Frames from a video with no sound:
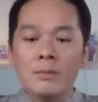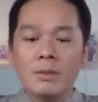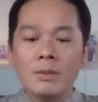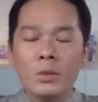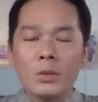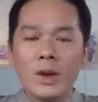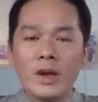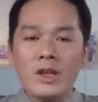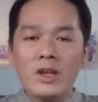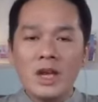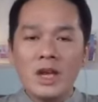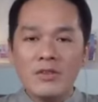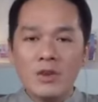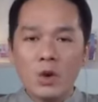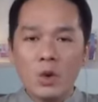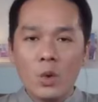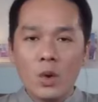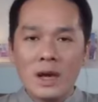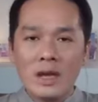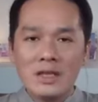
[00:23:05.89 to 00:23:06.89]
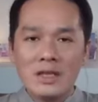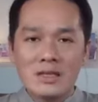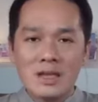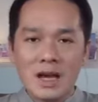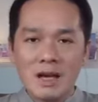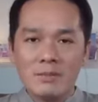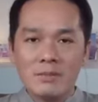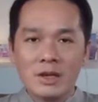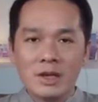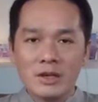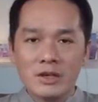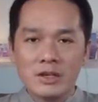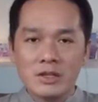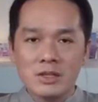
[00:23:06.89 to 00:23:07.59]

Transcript: But when you have a quiet time by